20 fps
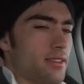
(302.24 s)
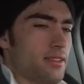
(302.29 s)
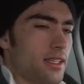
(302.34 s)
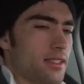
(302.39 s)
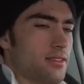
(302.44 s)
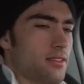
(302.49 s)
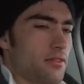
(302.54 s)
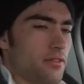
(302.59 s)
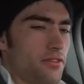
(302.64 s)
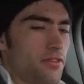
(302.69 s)

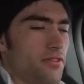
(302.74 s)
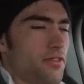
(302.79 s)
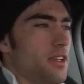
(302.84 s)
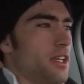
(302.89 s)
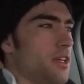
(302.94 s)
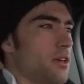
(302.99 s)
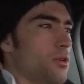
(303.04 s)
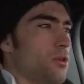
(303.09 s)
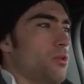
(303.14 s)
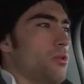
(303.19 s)
doesn't
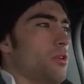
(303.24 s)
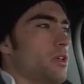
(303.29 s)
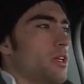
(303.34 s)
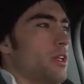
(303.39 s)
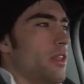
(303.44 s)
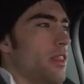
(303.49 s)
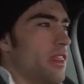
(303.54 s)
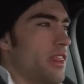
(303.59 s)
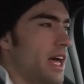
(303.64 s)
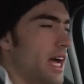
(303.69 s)
feel
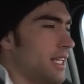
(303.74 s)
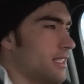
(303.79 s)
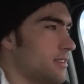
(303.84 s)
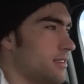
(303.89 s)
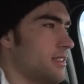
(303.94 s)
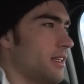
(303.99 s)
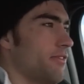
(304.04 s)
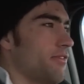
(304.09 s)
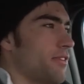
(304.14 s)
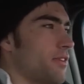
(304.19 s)
that
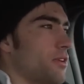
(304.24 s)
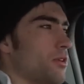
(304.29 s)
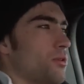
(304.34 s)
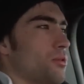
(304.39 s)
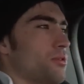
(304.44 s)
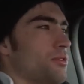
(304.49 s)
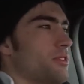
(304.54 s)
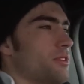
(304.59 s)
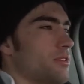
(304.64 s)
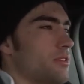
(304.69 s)

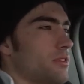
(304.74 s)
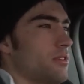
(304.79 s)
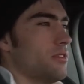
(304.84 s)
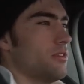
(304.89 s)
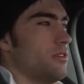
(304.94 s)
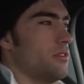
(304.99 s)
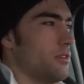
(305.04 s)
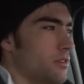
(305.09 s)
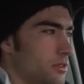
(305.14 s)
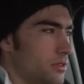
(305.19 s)
difficult
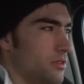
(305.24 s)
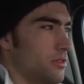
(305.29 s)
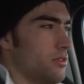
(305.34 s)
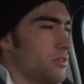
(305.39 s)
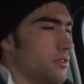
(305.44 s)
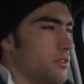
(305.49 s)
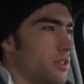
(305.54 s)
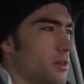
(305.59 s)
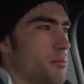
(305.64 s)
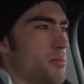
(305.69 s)

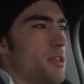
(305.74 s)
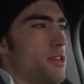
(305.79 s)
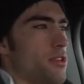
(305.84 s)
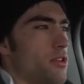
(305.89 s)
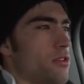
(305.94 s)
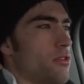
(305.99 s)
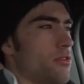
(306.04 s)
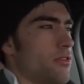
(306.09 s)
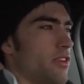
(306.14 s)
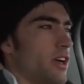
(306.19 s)
to
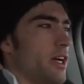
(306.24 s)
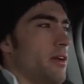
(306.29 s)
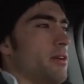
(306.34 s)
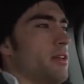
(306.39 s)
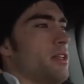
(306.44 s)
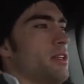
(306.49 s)
maneuver.